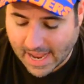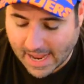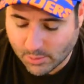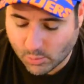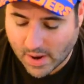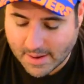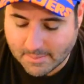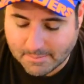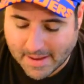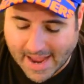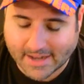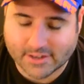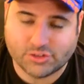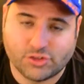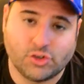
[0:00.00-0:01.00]
I went
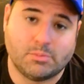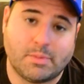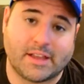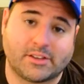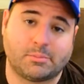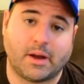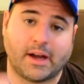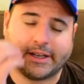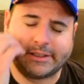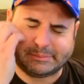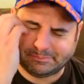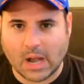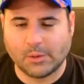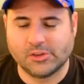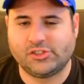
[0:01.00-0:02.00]
back to Best Buy.
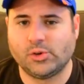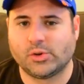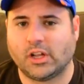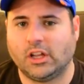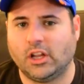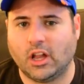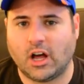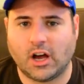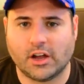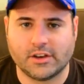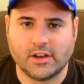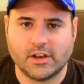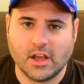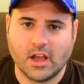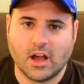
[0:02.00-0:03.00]
I was doing a little
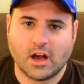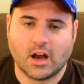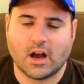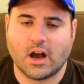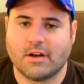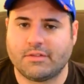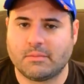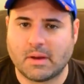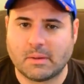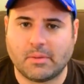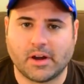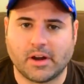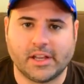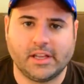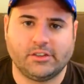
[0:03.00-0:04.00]
hunt uh, for my
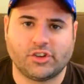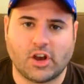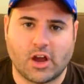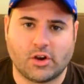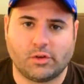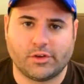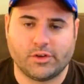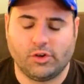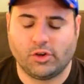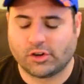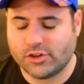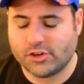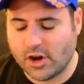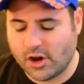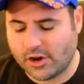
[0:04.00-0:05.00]
buddy John over at New
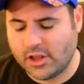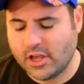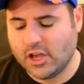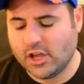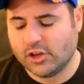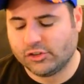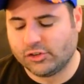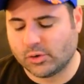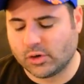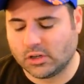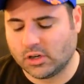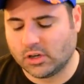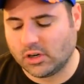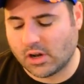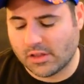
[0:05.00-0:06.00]
York Nerd, doing a
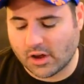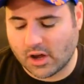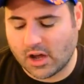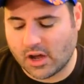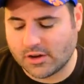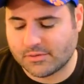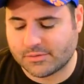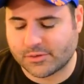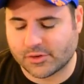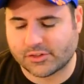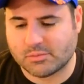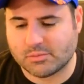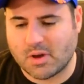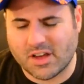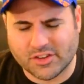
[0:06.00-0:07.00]
little other hunt for
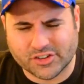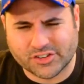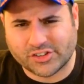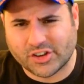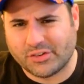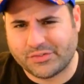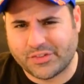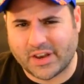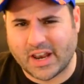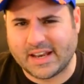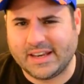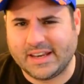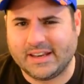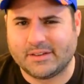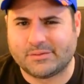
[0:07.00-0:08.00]
some other stuff that I
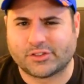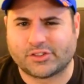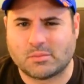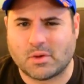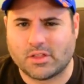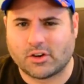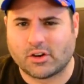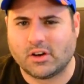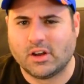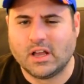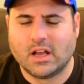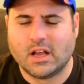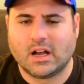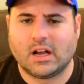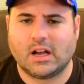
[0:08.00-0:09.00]
needed for some other
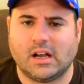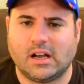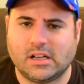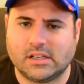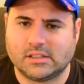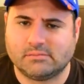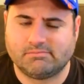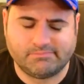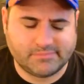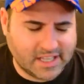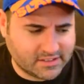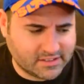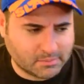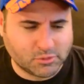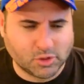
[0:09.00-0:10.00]
uh,
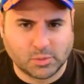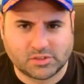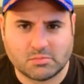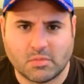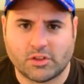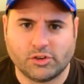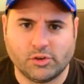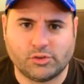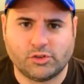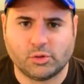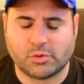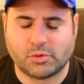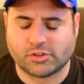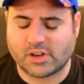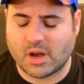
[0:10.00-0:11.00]
things I'm doing with some other
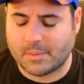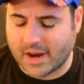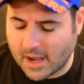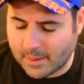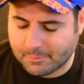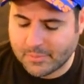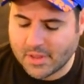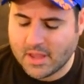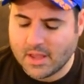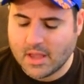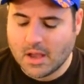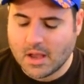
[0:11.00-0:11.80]
YouTubers coming up.